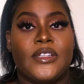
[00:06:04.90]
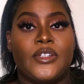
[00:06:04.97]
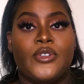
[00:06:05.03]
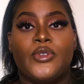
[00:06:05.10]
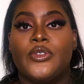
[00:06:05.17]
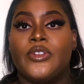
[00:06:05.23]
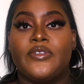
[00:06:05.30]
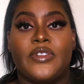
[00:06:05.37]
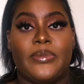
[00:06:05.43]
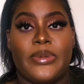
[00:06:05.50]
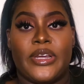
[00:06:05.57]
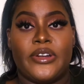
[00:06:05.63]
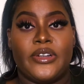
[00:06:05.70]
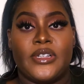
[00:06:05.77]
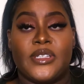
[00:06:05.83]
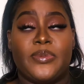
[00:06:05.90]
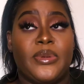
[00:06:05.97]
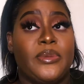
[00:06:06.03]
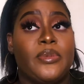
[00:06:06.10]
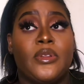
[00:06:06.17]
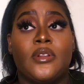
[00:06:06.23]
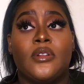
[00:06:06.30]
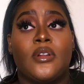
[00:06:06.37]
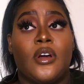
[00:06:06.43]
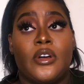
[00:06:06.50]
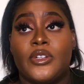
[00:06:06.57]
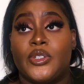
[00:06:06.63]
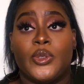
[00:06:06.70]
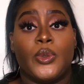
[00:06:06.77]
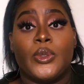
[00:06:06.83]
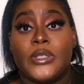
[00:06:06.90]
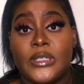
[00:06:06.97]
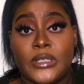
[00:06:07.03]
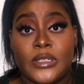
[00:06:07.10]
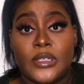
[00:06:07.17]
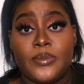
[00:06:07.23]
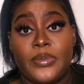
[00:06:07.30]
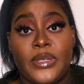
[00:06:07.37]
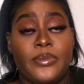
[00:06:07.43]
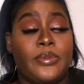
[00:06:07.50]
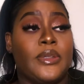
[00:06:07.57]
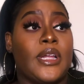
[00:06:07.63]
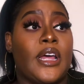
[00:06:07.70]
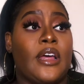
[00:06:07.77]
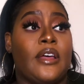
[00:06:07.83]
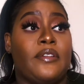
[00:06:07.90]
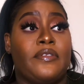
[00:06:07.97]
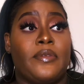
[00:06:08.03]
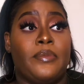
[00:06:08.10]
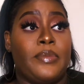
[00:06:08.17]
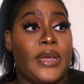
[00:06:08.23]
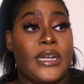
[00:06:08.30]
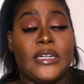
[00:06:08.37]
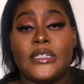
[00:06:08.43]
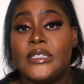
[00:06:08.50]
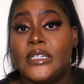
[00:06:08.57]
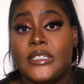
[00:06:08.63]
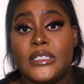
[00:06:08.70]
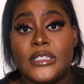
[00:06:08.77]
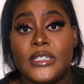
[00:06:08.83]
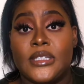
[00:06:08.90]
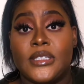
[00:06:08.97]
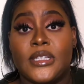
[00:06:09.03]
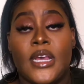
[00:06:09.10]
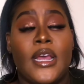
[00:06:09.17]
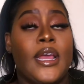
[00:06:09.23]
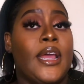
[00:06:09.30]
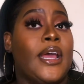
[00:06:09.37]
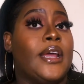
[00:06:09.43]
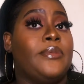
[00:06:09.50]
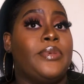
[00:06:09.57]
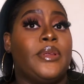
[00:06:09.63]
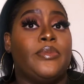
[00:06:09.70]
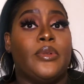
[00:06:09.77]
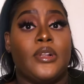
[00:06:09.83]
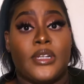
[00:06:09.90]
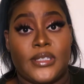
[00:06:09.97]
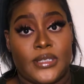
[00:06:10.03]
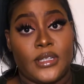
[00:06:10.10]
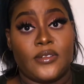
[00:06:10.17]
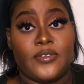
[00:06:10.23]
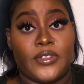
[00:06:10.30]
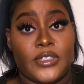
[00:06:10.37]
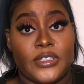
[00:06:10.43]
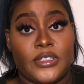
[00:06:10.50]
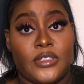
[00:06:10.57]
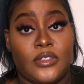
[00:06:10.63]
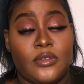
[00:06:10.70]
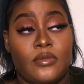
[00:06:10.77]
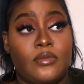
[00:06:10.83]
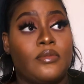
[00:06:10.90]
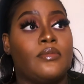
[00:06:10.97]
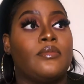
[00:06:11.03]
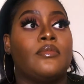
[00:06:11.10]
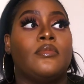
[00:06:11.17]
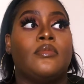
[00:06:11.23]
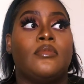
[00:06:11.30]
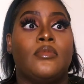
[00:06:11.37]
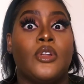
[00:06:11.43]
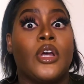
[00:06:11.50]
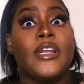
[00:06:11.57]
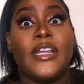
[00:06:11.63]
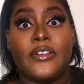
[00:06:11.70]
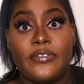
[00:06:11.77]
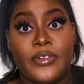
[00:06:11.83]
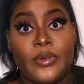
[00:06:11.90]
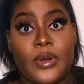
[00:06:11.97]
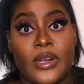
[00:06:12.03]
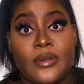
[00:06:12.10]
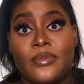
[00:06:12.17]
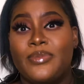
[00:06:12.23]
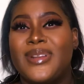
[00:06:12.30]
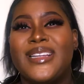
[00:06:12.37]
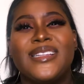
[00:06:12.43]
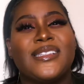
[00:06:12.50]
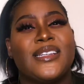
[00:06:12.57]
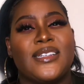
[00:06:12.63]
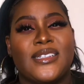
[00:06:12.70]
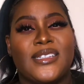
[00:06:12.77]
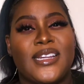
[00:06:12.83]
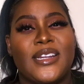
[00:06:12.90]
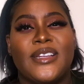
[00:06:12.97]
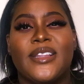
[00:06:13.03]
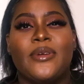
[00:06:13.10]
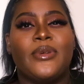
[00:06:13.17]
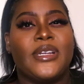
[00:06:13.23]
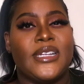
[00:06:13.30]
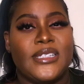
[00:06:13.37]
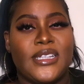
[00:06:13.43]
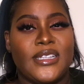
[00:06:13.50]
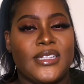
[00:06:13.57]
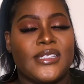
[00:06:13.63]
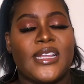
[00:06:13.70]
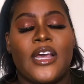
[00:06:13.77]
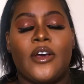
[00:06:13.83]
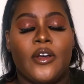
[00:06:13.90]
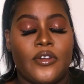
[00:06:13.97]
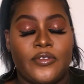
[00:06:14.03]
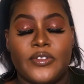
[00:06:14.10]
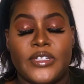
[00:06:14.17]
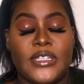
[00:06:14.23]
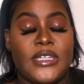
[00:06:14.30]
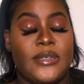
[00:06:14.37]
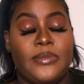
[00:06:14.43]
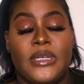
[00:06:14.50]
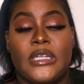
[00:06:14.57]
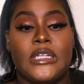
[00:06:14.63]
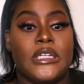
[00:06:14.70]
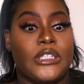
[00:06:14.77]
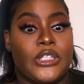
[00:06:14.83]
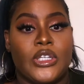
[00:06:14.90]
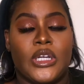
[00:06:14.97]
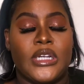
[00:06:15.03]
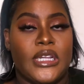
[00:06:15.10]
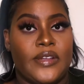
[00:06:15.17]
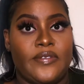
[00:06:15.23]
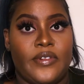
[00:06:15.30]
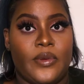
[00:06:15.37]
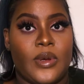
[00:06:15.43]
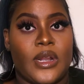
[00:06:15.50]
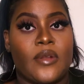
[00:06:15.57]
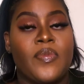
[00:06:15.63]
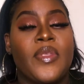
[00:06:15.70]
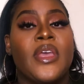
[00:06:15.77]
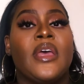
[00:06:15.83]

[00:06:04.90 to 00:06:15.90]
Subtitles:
the truth of the matter is people aren't good. People have bad intentions and people are selfish. Not everyone. Please understand that when I say this, I obviously mean it's not everyone.